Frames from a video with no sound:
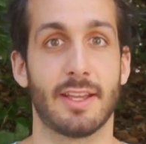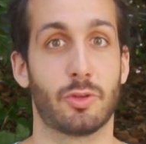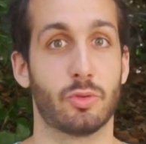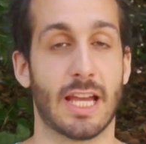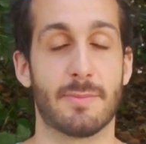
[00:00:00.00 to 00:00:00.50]

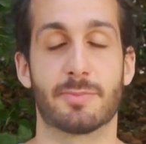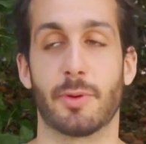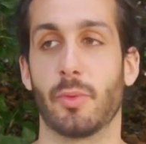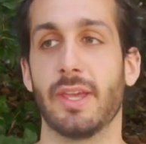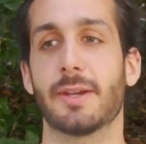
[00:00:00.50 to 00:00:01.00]
2 times per
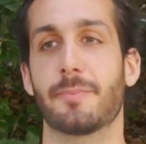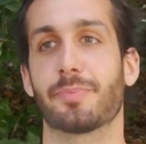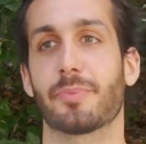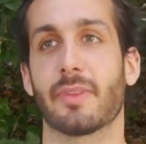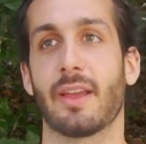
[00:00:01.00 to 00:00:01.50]
week,
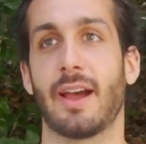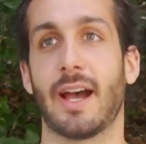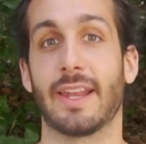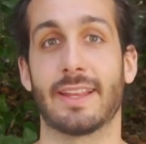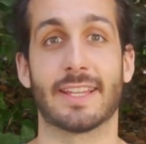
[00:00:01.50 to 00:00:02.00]

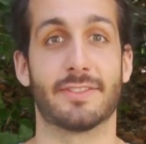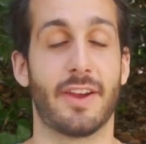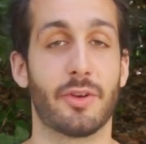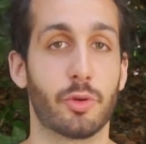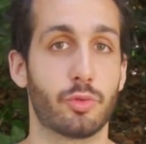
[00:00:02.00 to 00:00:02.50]
and it had
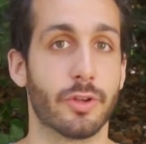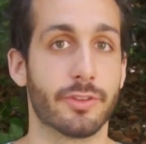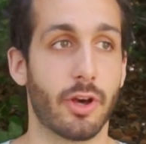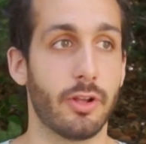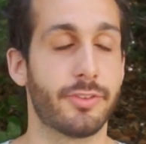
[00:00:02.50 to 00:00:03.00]
very good
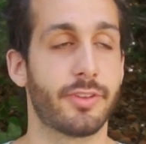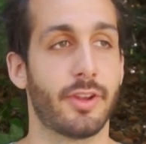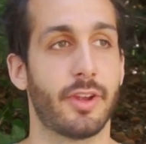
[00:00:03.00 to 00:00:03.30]
results.